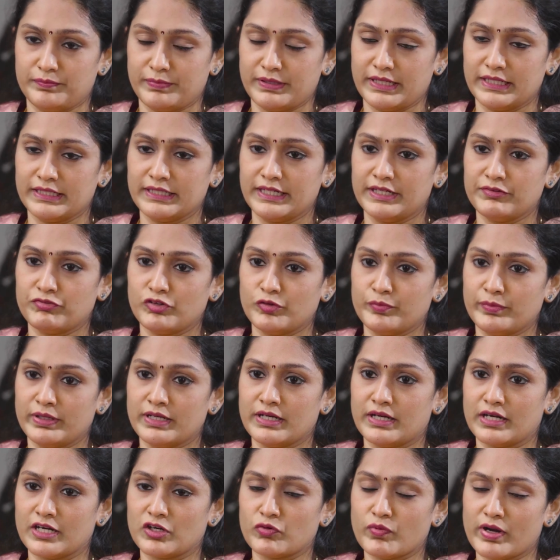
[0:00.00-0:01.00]
pregnant
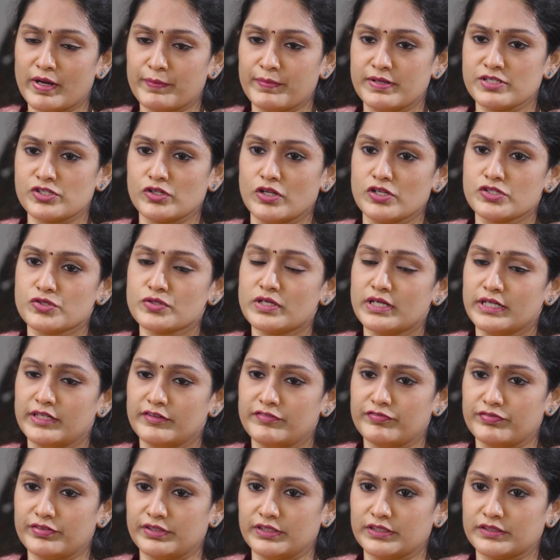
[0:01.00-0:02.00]
women requirements also are
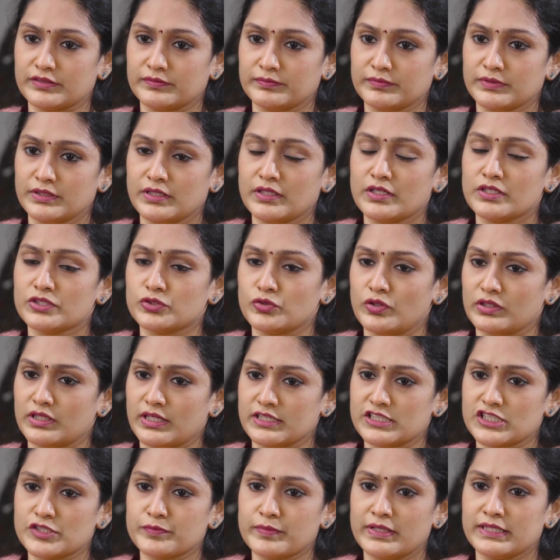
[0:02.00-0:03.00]
different. So a
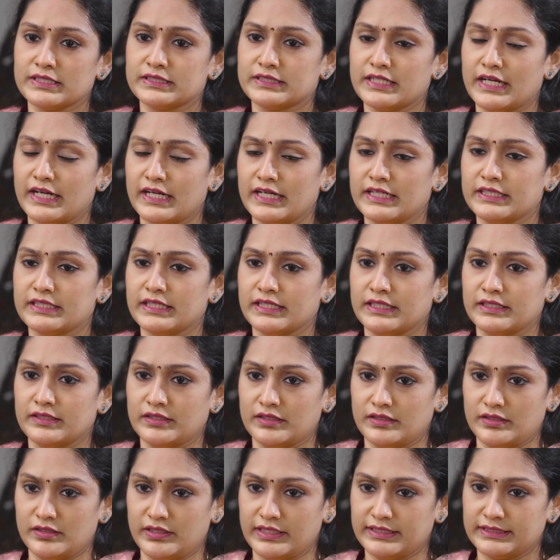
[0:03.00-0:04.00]
customized diet and
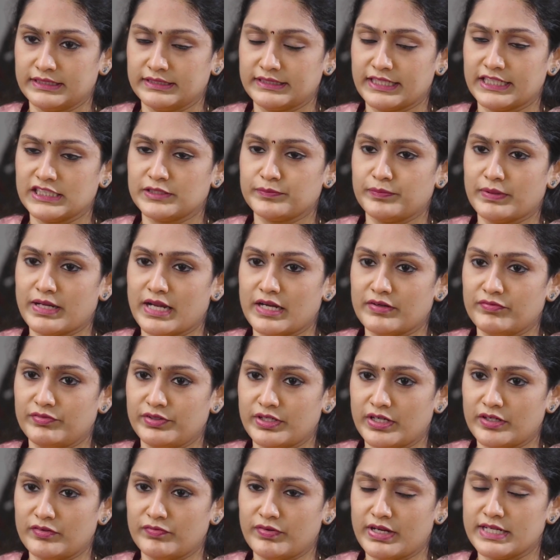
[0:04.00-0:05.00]
exercise plan
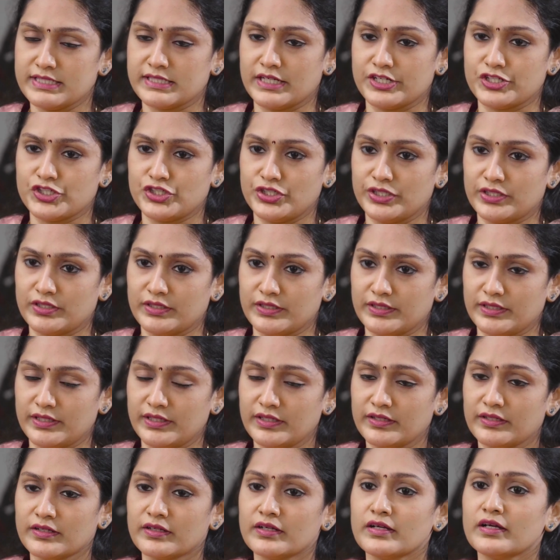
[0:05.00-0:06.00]
we advise at She
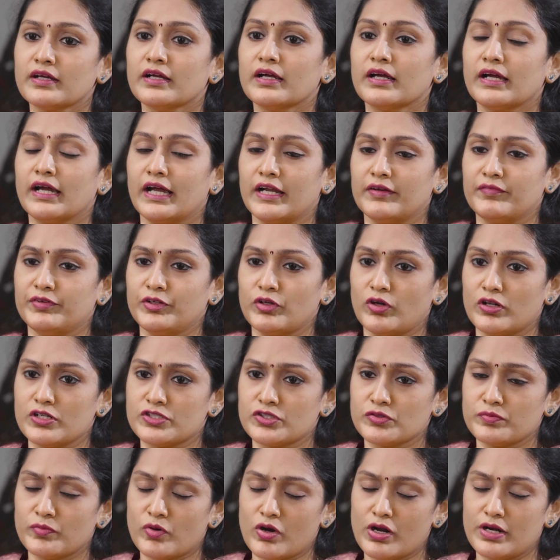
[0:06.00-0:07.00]
Clinic, and we
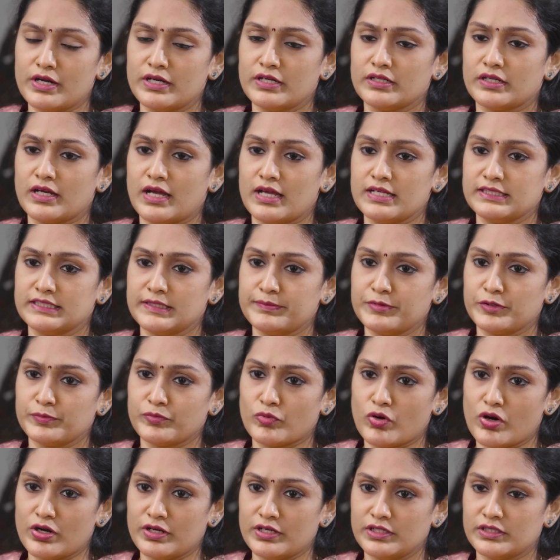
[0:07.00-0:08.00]
also ask them to
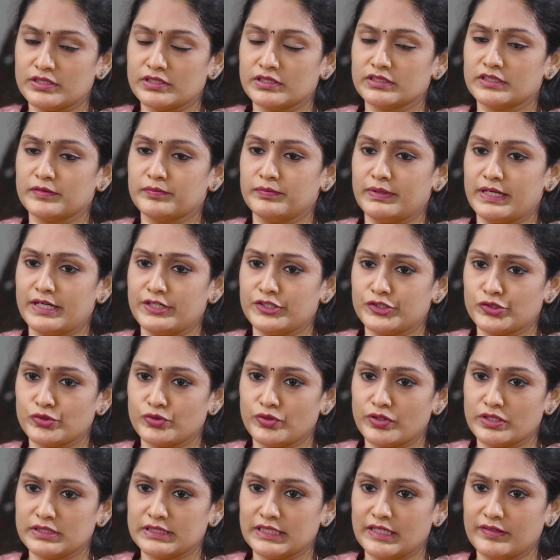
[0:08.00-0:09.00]
monitor the blood
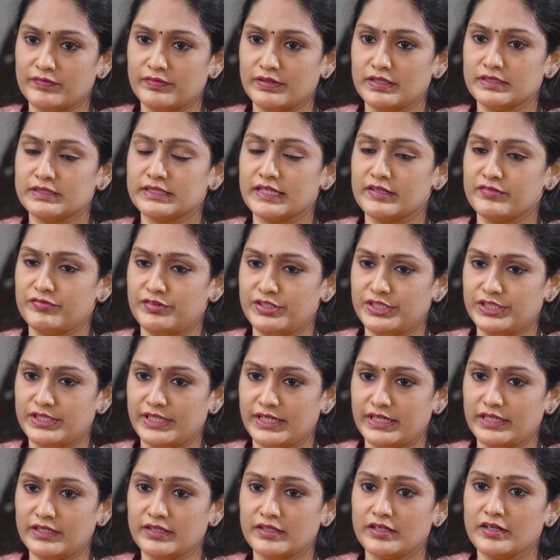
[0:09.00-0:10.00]
sugars levels every
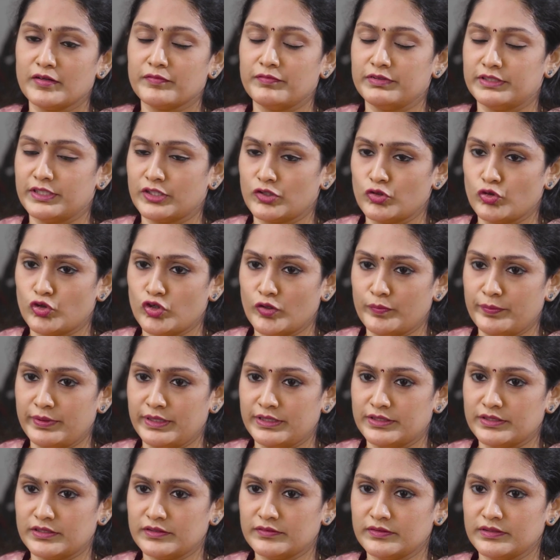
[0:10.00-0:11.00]
day with a
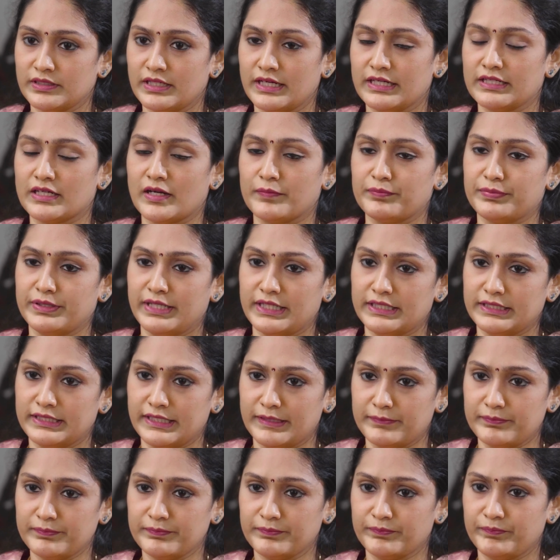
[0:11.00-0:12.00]
glucometer and update
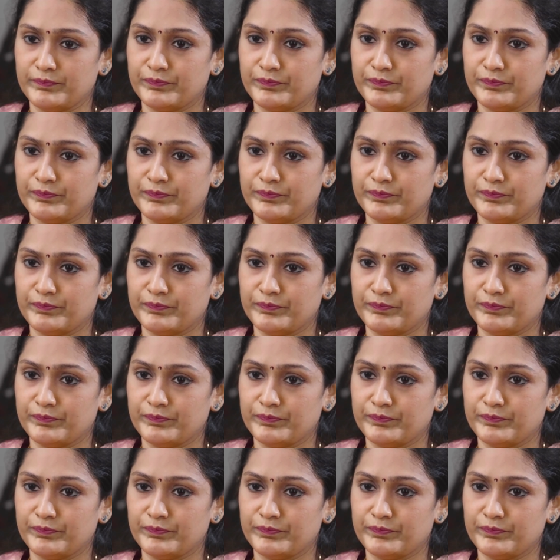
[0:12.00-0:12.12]
them.